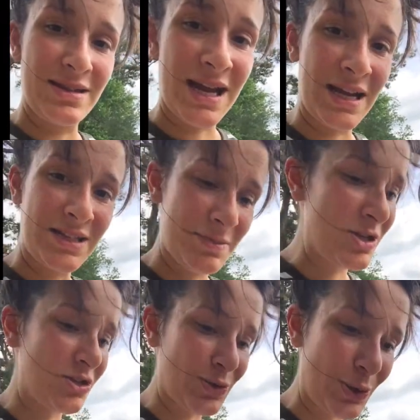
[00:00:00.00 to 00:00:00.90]

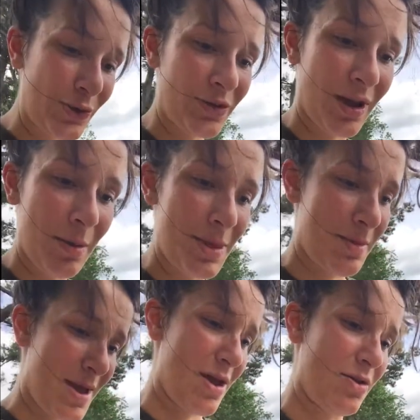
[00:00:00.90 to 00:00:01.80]
diatomaceous earth to come in the
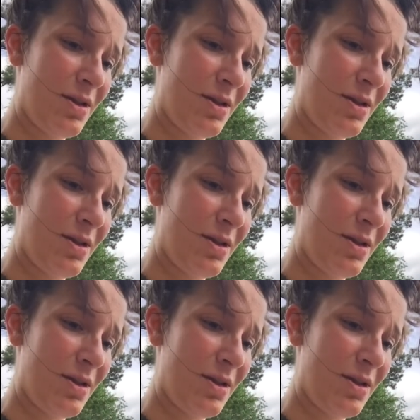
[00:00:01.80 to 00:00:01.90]
mail.